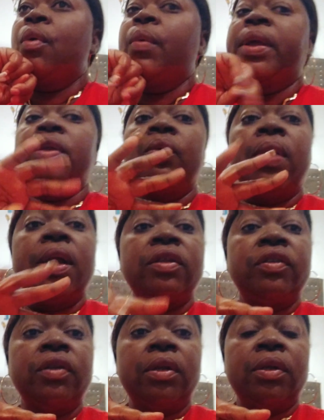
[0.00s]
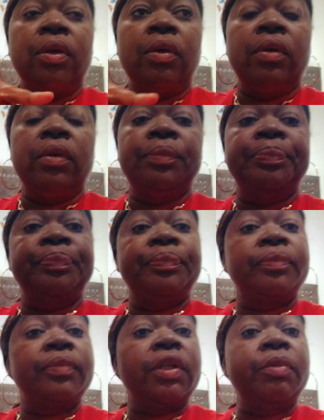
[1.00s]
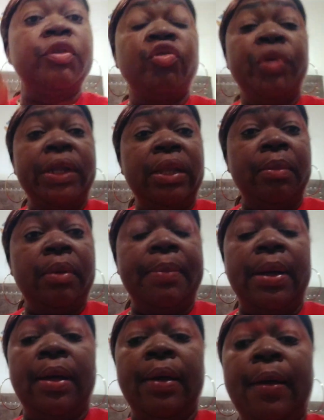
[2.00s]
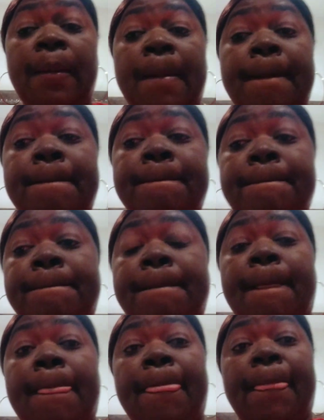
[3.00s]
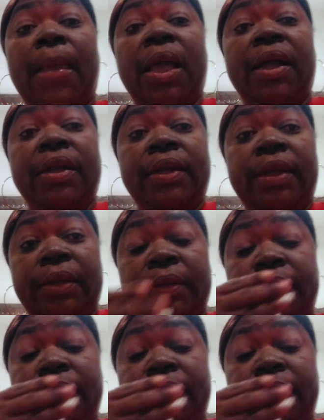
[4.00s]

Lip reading: When one shut down, I threw it in my bag, and